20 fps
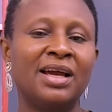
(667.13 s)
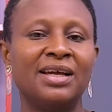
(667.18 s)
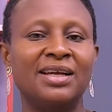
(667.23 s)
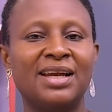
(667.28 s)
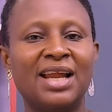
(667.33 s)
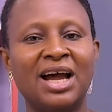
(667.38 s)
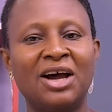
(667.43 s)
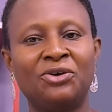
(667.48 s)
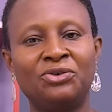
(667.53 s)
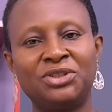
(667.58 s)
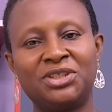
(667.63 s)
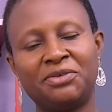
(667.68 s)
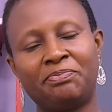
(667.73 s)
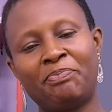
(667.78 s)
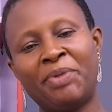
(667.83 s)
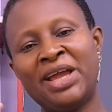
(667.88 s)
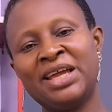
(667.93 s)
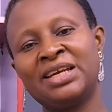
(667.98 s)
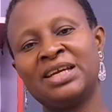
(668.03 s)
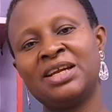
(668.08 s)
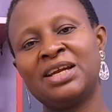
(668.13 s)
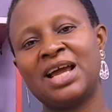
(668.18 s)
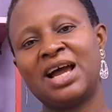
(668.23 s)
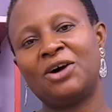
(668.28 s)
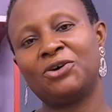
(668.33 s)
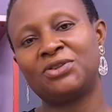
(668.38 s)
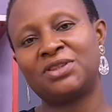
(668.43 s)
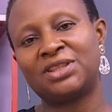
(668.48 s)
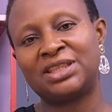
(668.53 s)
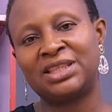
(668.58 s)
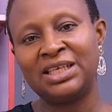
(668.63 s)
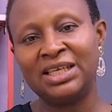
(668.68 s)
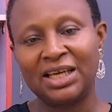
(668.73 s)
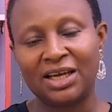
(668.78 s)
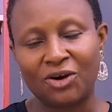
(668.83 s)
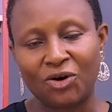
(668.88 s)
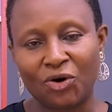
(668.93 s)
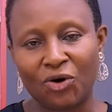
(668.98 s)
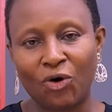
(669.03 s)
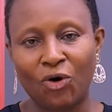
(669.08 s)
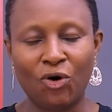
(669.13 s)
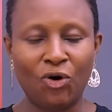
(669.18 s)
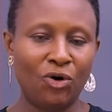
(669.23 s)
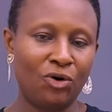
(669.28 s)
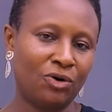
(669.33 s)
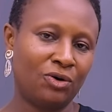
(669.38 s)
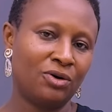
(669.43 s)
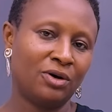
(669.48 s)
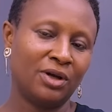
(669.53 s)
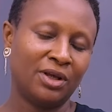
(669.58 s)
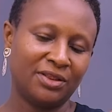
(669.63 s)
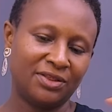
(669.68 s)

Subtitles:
Now, depending how thick or